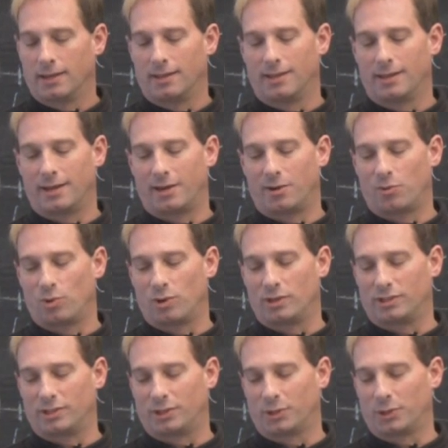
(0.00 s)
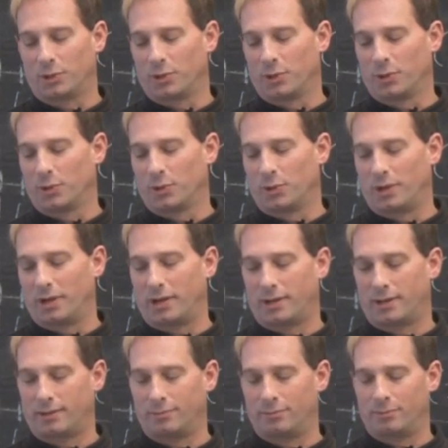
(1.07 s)
Then I want to
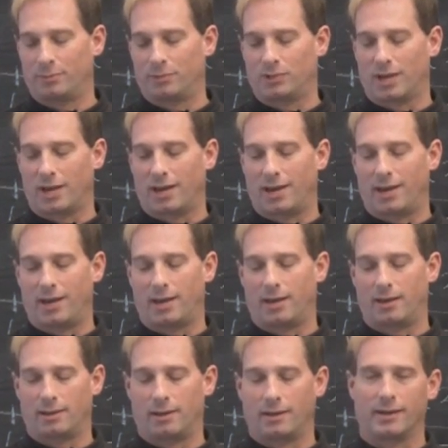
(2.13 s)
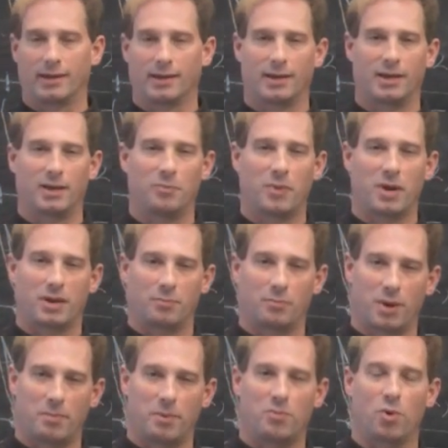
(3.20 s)
say, again, may,
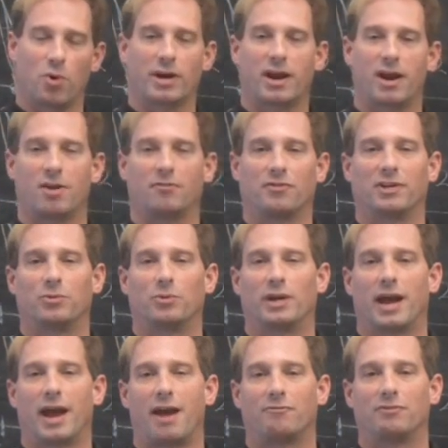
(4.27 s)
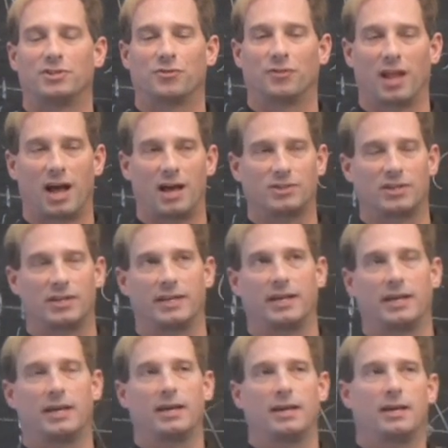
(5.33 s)
maybe more carefully, what average
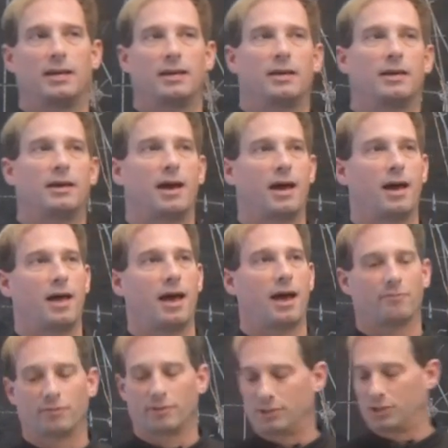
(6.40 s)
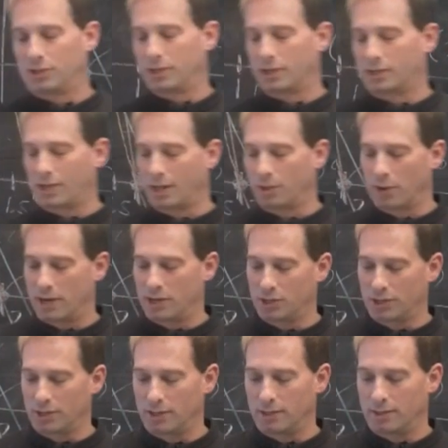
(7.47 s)
velocity, average
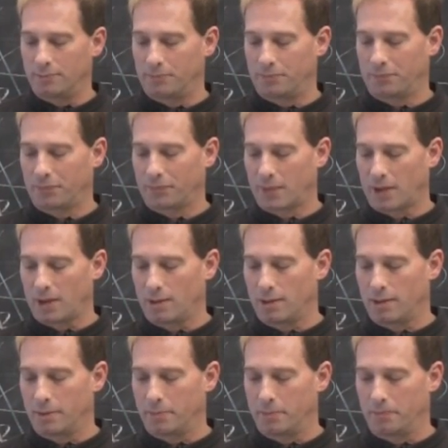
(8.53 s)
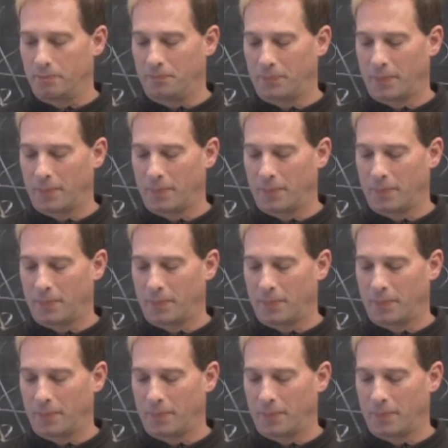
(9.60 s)
acceleration, um,